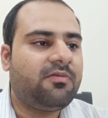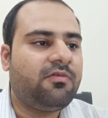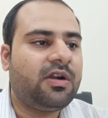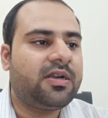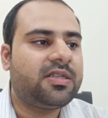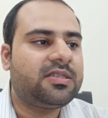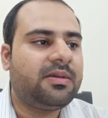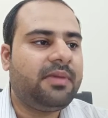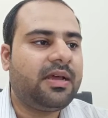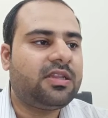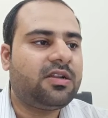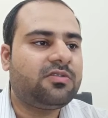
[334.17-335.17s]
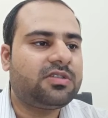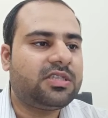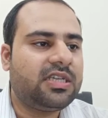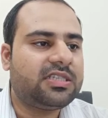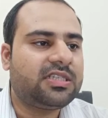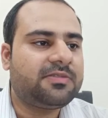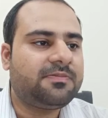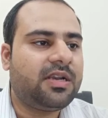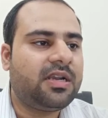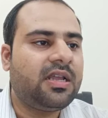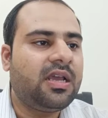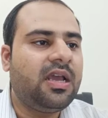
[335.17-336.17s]
What is the method of the CSS
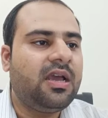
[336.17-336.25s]
print?